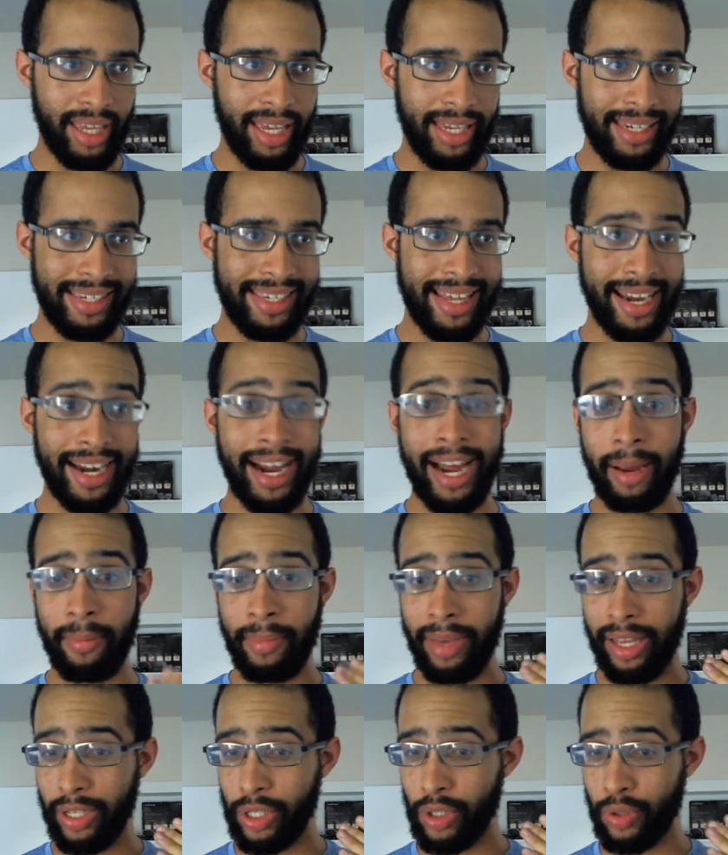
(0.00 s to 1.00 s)
is that
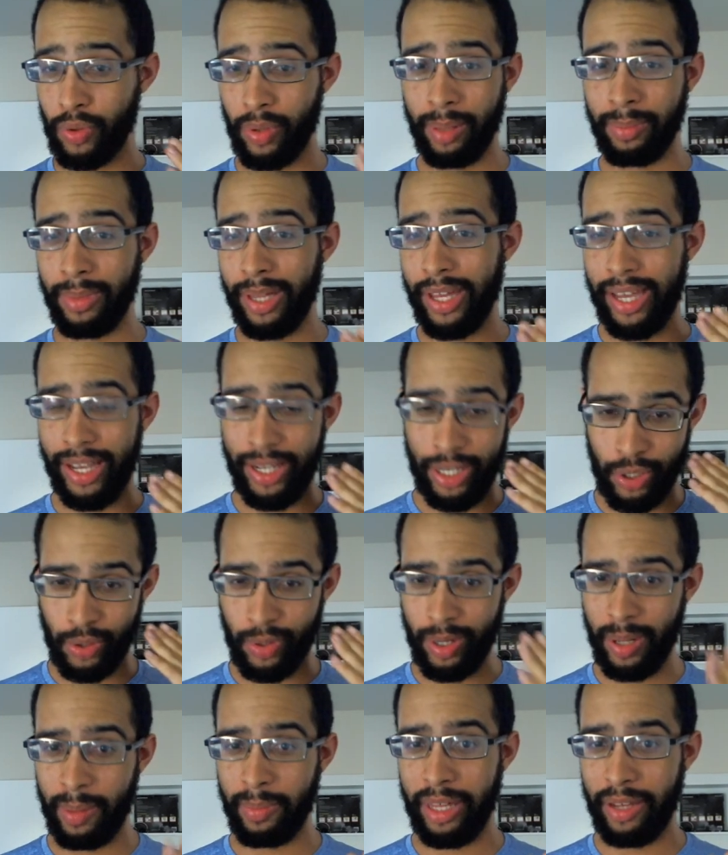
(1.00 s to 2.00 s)
I'm extremely,
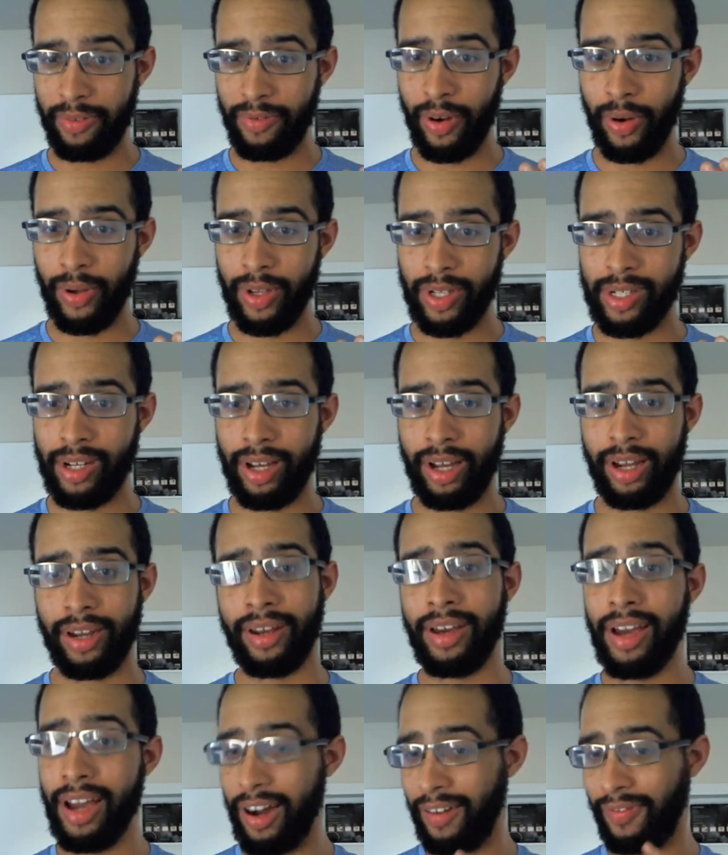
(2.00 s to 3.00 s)
extremely focused on
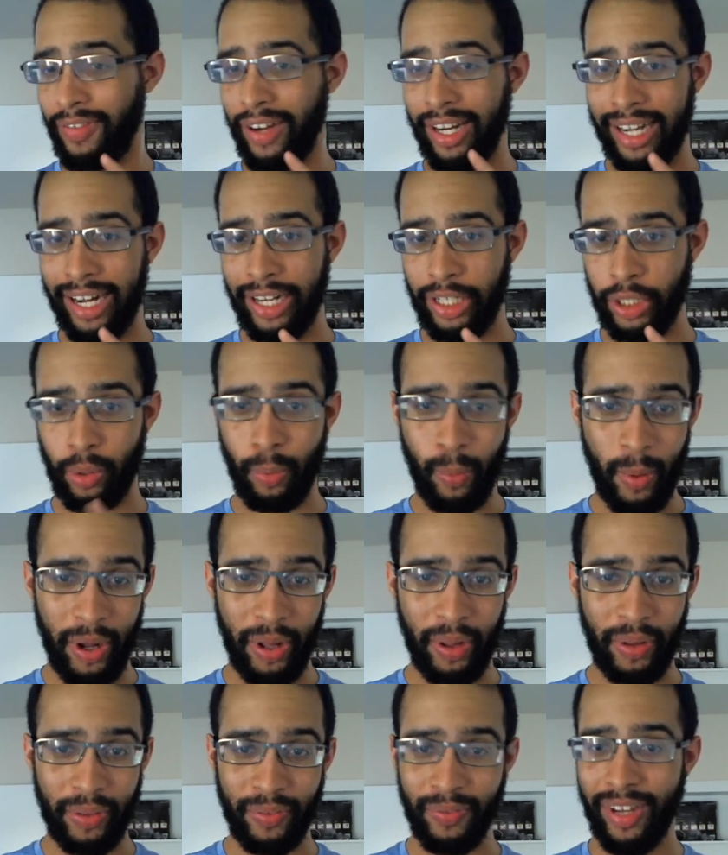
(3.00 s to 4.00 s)
financial
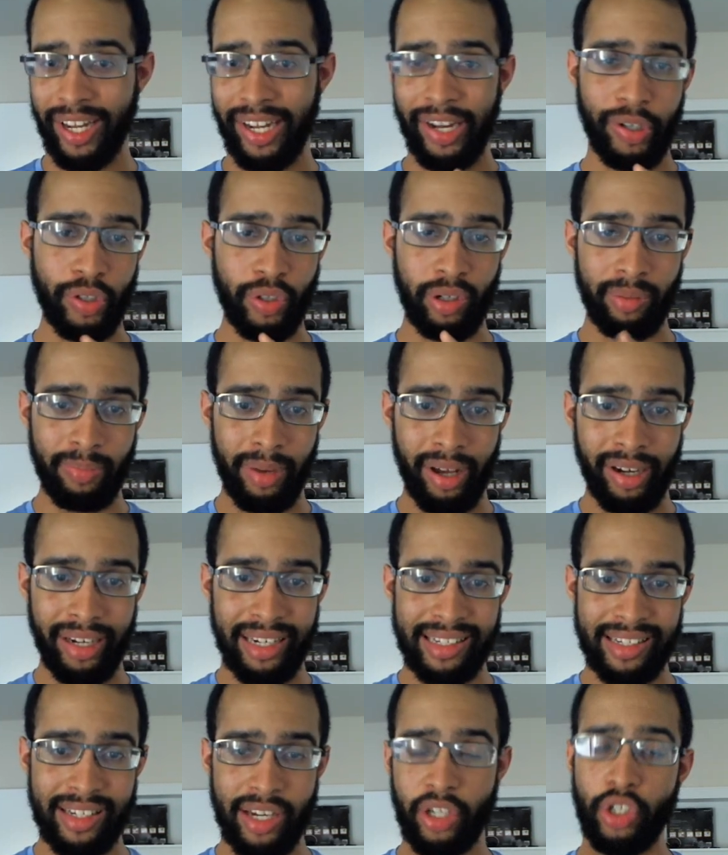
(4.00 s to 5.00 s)
wealth, financial
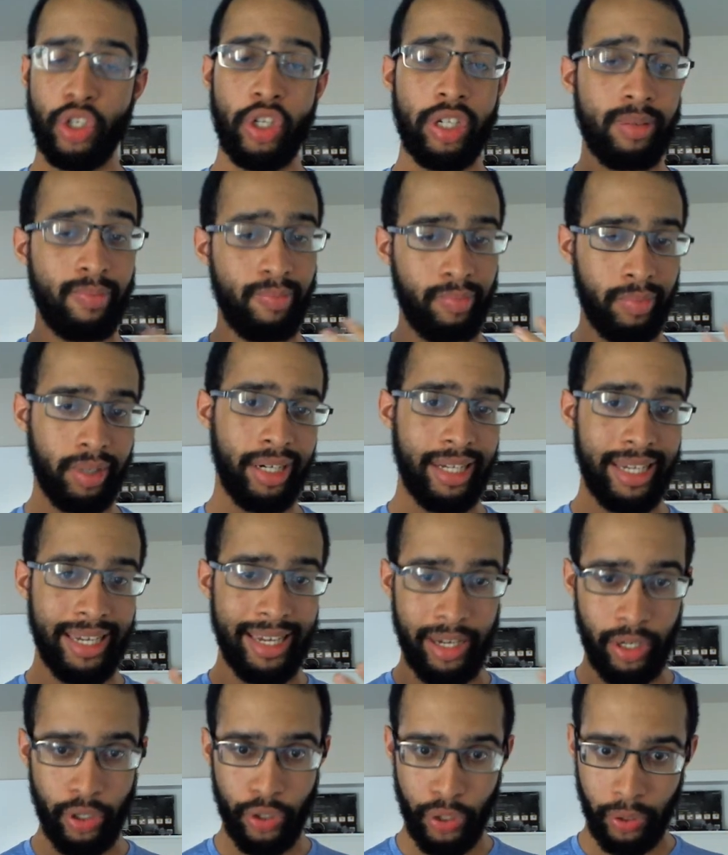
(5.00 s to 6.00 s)
abundance, and just money
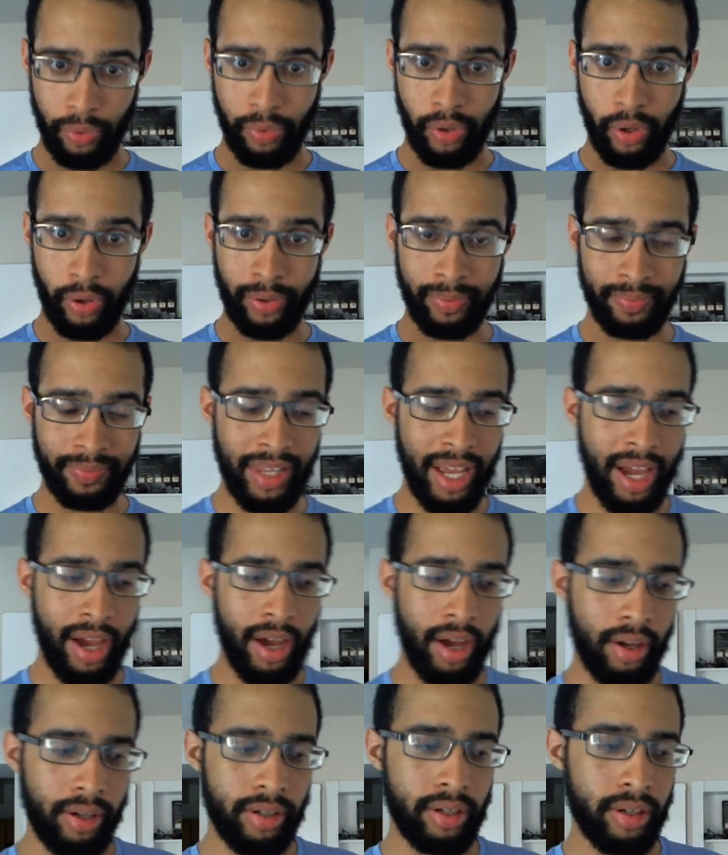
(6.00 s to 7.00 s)
in general.
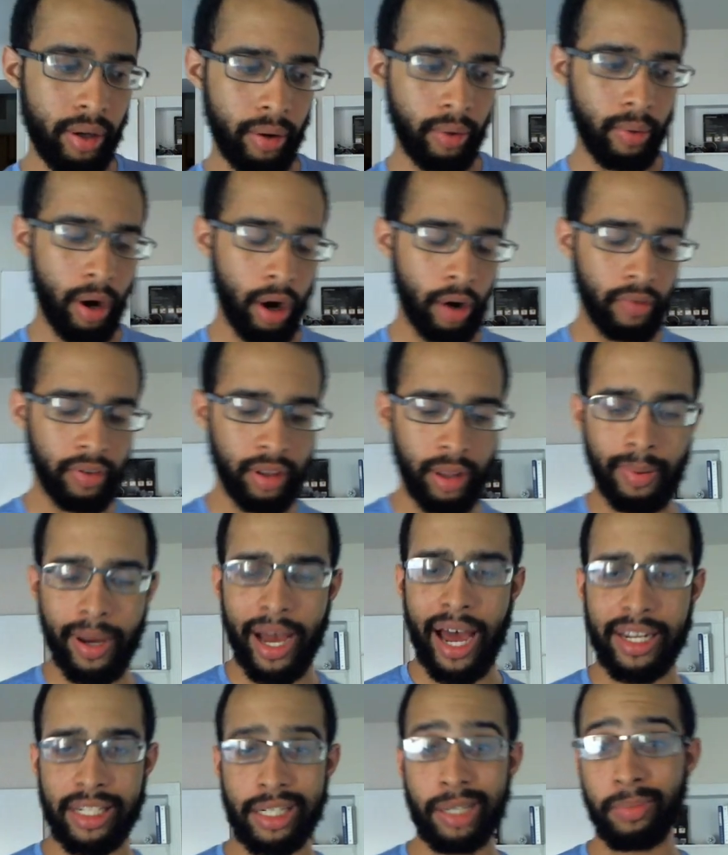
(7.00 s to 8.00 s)
So over the
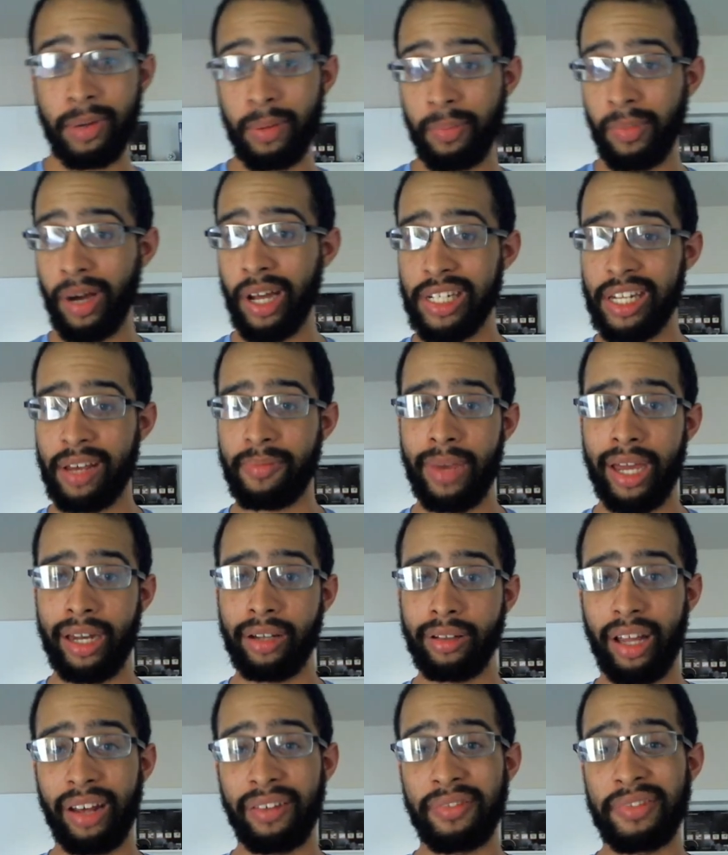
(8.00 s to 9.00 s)
past couple months, I've made
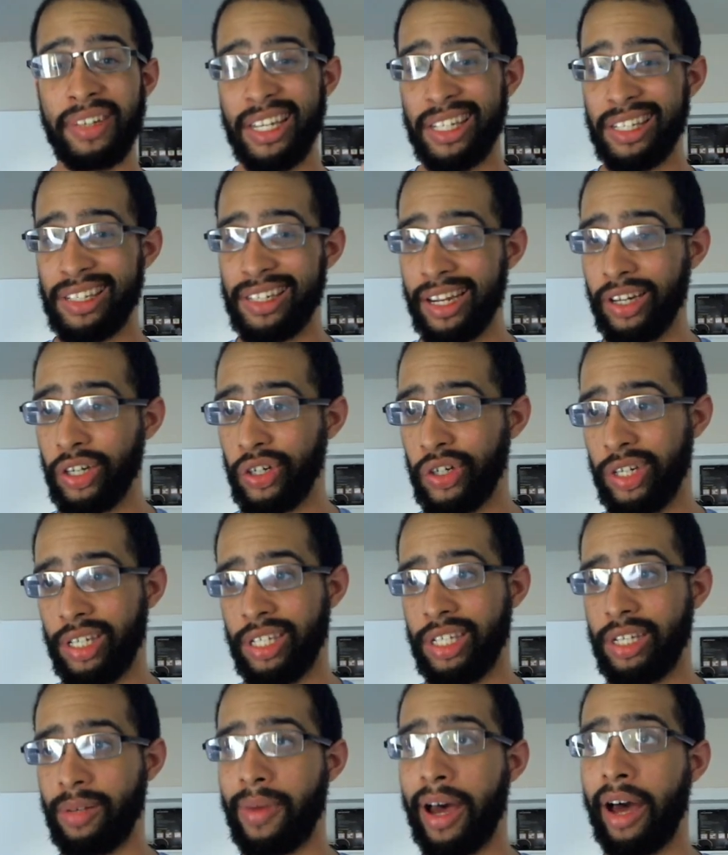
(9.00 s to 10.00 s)
a lot of
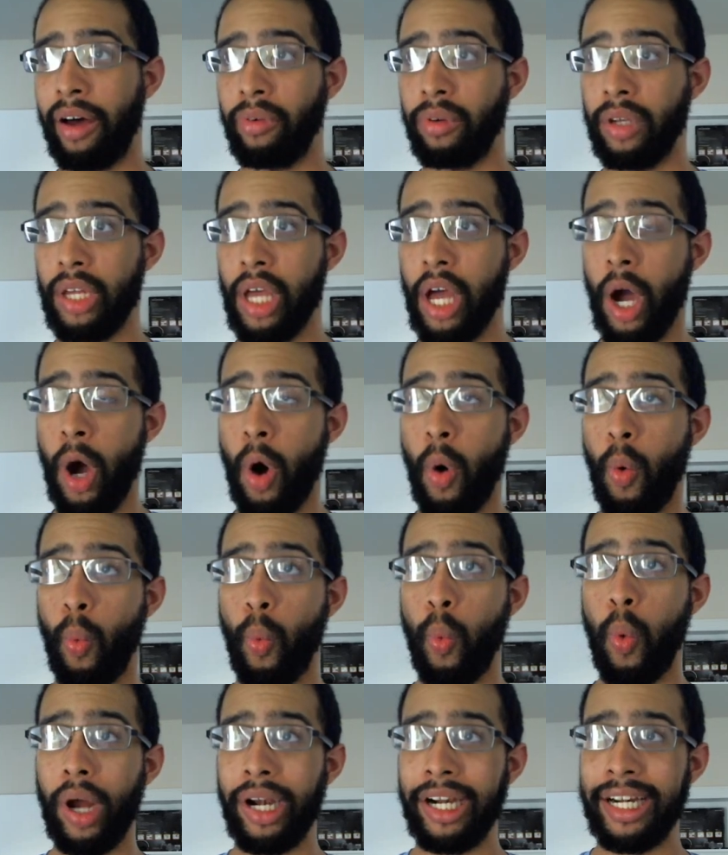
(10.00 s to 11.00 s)
distinctions about
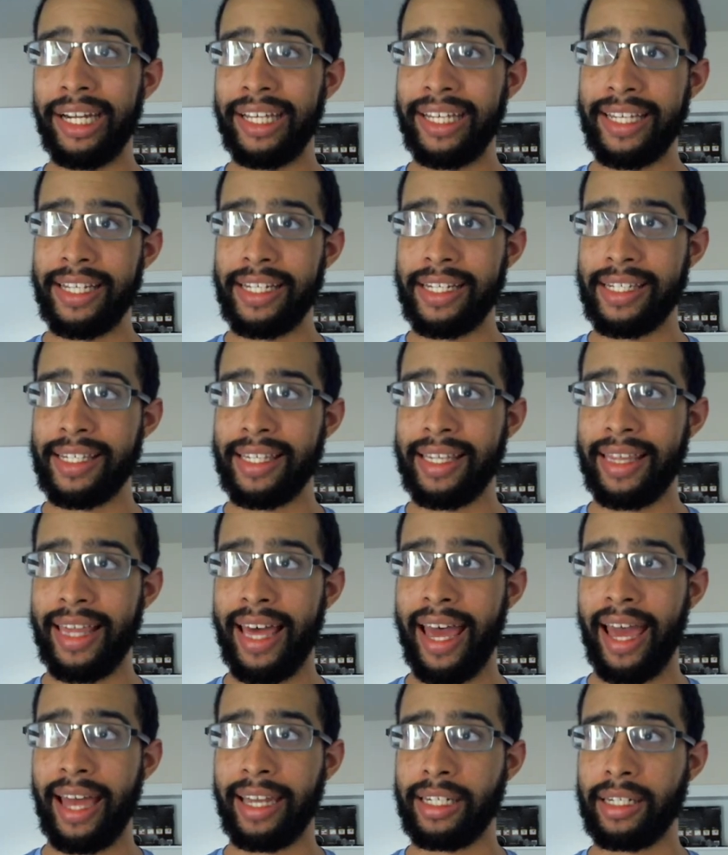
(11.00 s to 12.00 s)
what it is
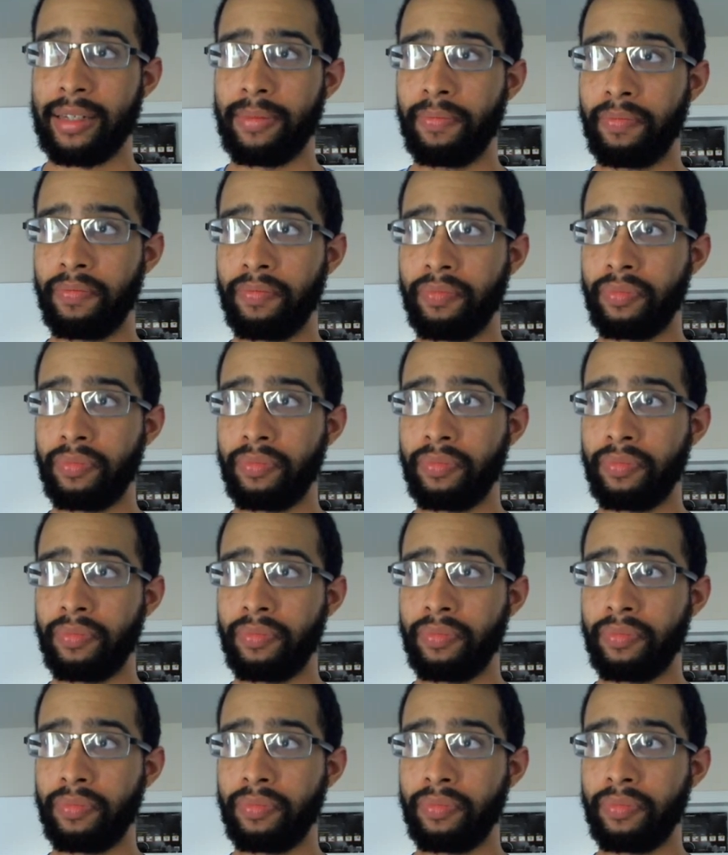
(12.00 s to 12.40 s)
that